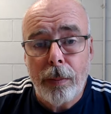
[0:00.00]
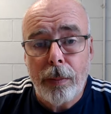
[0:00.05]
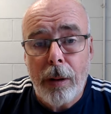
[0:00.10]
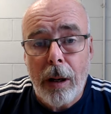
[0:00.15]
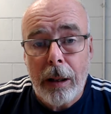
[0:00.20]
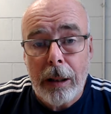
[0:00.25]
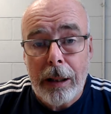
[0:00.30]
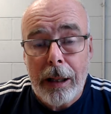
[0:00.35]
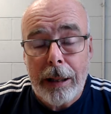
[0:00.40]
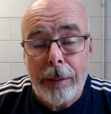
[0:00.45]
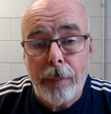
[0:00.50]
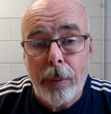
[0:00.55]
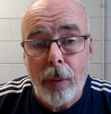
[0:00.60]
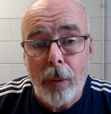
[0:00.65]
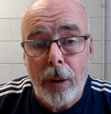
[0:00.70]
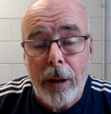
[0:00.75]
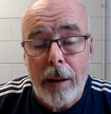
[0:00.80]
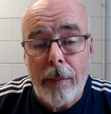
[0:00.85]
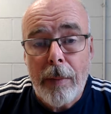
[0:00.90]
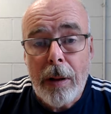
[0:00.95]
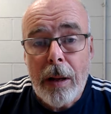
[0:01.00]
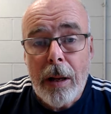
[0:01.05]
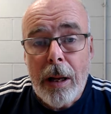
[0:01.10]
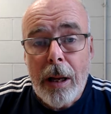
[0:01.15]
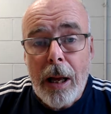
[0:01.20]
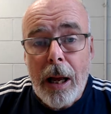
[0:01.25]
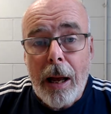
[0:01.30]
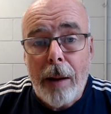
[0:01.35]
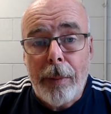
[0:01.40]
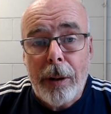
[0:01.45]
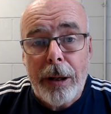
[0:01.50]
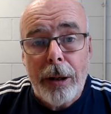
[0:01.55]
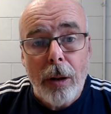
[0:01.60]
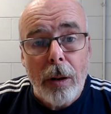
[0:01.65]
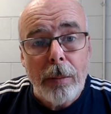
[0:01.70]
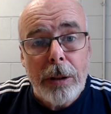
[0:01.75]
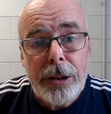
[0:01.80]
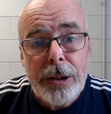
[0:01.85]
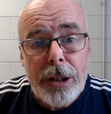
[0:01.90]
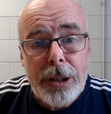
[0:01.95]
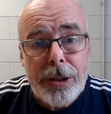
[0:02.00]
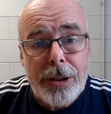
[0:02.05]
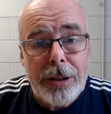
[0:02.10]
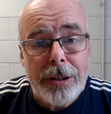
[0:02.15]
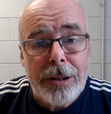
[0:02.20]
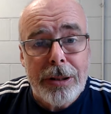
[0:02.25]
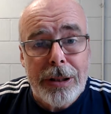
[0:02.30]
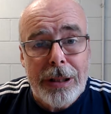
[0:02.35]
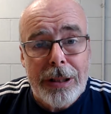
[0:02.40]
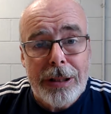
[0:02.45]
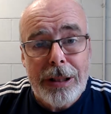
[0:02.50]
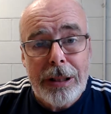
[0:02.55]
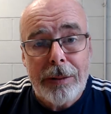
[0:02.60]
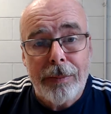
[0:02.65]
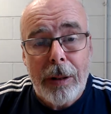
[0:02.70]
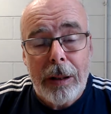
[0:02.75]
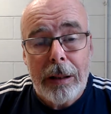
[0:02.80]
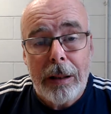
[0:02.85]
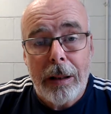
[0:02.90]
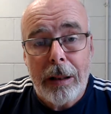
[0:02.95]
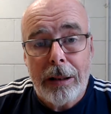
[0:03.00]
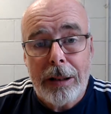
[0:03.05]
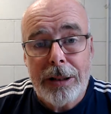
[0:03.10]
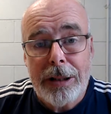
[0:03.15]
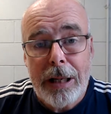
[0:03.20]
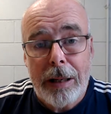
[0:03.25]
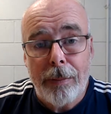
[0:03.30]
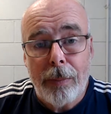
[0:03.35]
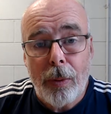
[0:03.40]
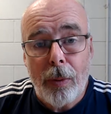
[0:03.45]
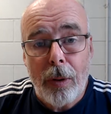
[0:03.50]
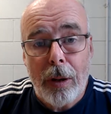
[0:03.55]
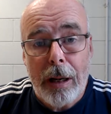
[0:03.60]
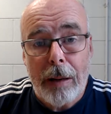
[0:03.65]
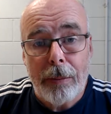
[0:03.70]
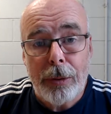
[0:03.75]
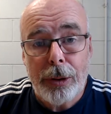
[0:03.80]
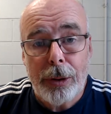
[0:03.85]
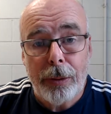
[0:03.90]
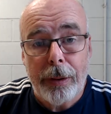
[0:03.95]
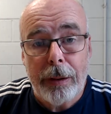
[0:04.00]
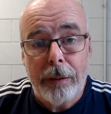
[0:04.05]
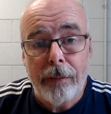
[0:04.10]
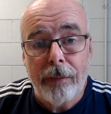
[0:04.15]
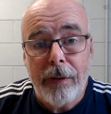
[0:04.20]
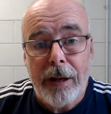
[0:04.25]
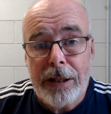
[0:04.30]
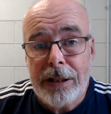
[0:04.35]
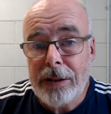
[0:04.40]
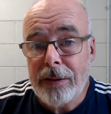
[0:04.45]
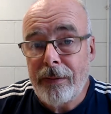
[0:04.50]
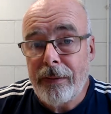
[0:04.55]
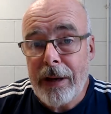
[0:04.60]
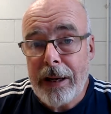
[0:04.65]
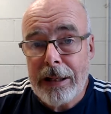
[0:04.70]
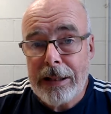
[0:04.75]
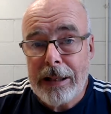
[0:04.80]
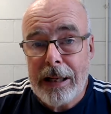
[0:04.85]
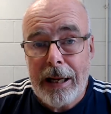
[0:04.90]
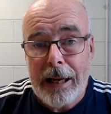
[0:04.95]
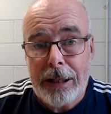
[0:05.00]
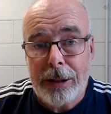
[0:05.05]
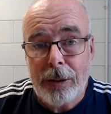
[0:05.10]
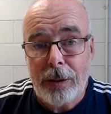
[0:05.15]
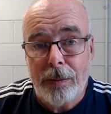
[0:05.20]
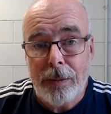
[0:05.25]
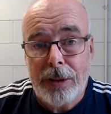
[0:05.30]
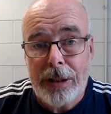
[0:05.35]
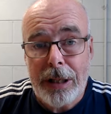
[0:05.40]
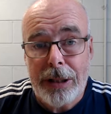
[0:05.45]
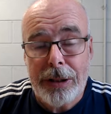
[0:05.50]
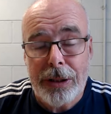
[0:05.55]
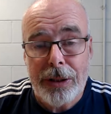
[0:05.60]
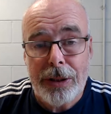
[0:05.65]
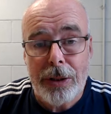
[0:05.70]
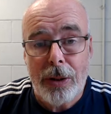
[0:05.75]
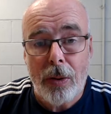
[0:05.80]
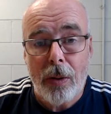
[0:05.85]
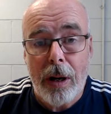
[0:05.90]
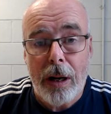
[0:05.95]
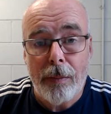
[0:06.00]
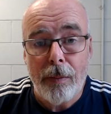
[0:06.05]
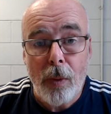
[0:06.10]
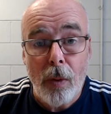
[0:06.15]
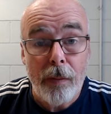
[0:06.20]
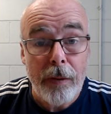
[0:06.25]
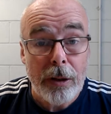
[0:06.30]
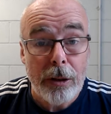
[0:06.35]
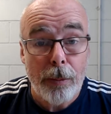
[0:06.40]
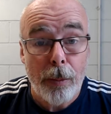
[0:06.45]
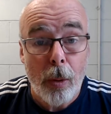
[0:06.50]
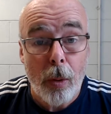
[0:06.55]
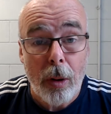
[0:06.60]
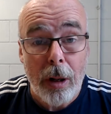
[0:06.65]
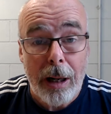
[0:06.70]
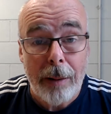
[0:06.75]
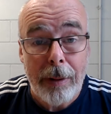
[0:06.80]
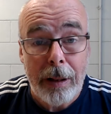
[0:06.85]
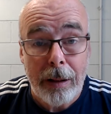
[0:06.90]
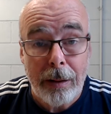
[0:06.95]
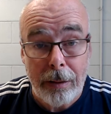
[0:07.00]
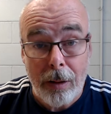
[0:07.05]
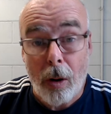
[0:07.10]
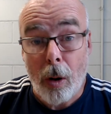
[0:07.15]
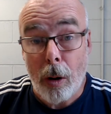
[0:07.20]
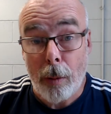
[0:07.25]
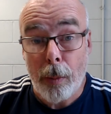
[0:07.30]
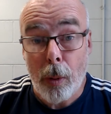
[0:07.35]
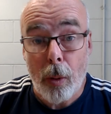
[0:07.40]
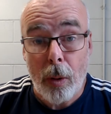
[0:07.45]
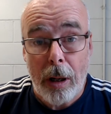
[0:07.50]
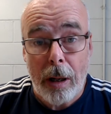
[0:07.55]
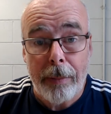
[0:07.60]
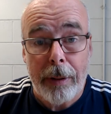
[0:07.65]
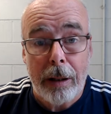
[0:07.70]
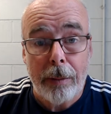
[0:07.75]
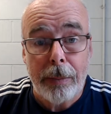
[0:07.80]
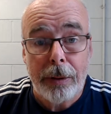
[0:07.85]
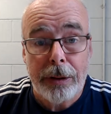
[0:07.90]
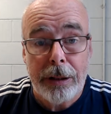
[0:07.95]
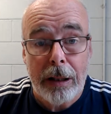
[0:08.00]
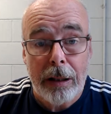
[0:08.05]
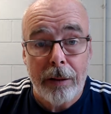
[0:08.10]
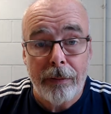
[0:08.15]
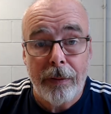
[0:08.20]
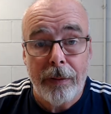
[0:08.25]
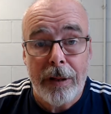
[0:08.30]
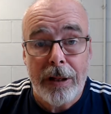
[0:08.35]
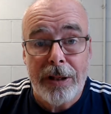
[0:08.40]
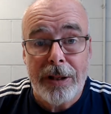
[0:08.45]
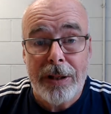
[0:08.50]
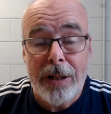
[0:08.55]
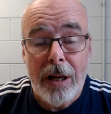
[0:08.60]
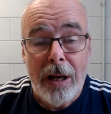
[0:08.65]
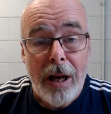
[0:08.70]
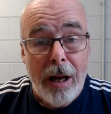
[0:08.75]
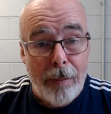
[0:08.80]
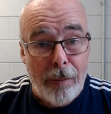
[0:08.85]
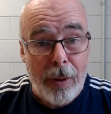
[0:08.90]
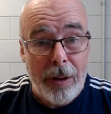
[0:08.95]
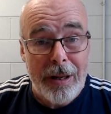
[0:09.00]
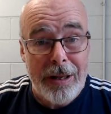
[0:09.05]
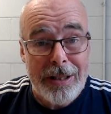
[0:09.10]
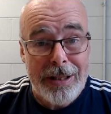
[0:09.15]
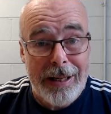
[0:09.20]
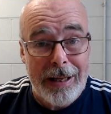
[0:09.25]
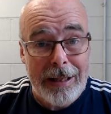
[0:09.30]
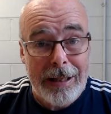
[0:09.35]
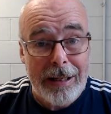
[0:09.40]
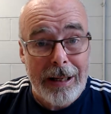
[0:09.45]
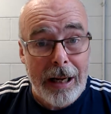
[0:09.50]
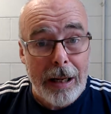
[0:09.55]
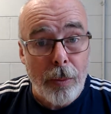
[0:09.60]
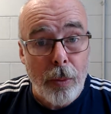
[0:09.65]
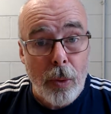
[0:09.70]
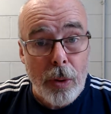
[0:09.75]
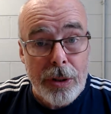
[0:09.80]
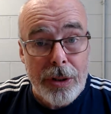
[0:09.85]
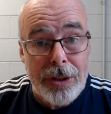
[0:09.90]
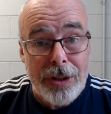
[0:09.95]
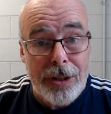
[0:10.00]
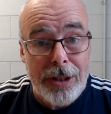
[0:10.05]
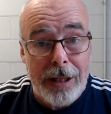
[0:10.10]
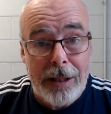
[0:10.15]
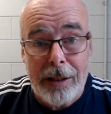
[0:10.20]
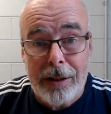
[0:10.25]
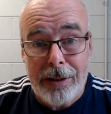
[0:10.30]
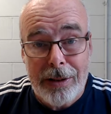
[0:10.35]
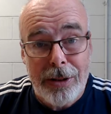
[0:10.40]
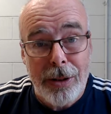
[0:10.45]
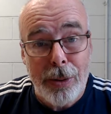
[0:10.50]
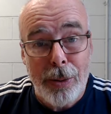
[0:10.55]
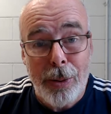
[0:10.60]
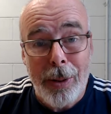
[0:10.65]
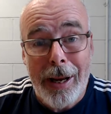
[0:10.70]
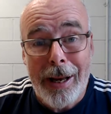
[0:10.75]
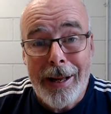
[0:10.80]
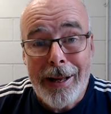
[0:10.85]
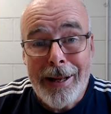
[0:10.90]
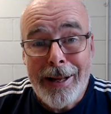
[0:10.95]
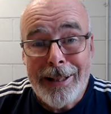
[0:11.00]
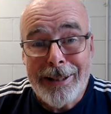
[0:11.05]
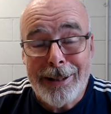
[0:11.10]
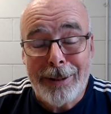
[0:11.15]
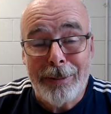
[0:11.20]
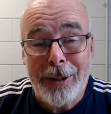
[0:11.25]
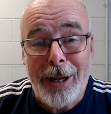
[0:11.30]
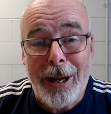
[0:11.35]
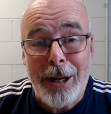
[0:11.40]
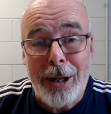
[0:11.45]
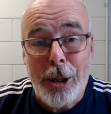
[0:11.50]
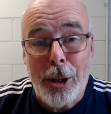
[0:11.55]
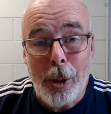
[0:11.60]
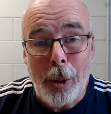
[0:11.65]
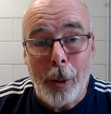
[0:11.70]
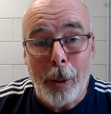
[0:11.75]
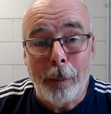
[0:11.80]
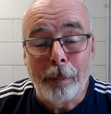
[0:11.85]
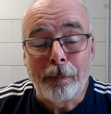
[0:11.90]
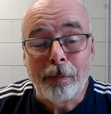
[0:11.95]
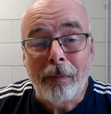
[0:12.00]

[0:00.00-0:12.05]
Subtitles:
online program, but I normally teach the statistics model on the same program during face-to-face classroom sessions. So I'm moving to programming, or programming in particular, for this. But I decided I would stick to something I knew